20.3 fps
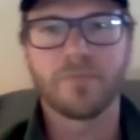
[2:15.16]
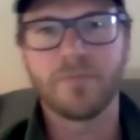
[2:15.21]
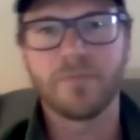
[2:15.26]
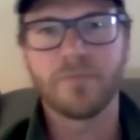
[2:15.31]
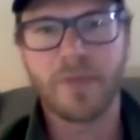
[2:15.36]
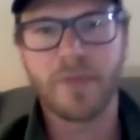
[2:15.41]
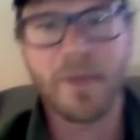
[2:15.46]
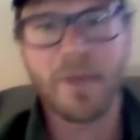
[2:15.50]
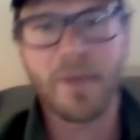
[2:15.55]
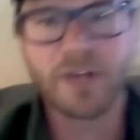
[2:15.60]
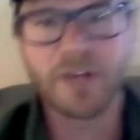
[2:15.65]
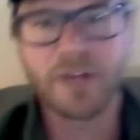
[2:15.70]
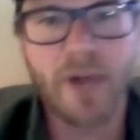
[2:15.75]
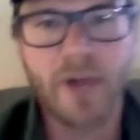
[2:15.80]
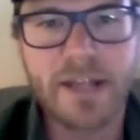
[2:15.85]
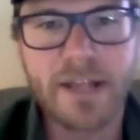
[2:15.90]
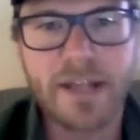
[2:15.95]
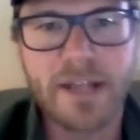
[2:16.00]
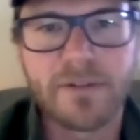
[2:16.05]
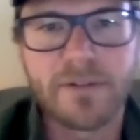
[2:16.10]
they make
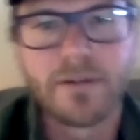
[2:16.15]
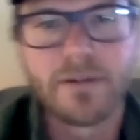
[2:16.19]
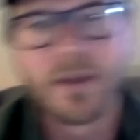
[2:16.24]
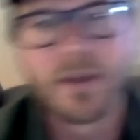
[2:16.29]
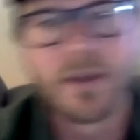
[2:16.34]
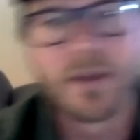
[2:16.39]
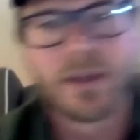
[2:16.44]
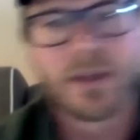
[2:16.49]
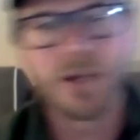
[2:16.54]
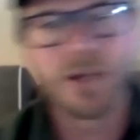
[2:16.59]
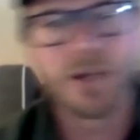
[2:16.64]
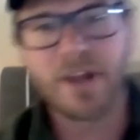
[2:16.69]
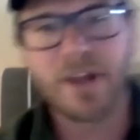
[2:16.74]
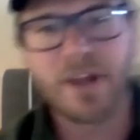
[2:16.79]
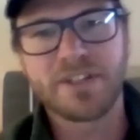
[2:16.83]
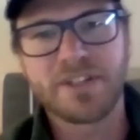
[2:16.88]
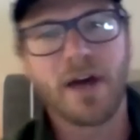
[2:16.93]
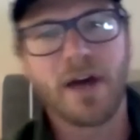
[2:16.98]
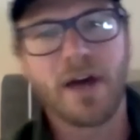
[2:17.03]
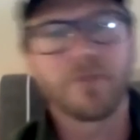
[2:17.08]
great
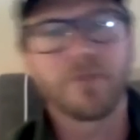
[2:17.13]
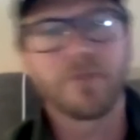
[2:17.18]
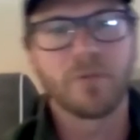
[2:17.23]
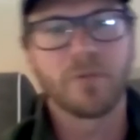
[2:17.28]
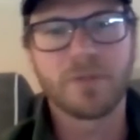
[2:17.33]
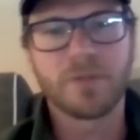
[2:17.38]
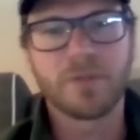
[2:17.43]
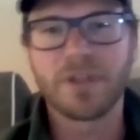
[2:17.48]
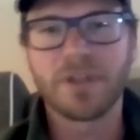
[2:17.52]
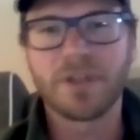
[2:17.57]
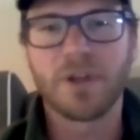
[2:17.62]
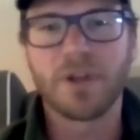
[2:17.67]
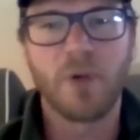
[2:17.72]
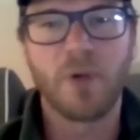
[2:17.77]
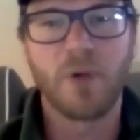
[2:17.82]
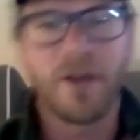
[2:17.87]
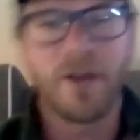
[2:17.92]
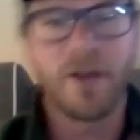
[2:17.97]
stuff, or whatever